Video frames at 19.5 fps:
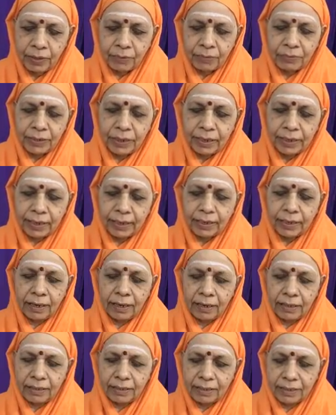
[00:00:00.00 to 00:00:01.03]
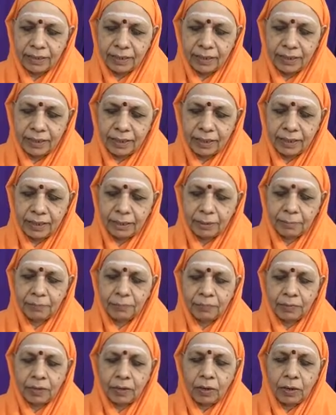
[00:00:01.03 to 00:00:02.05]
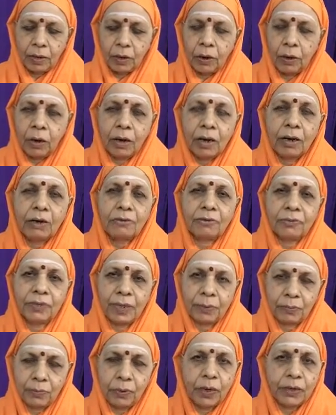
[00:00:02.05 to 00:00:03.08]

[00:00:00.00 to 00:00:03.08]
We cannot see all of them.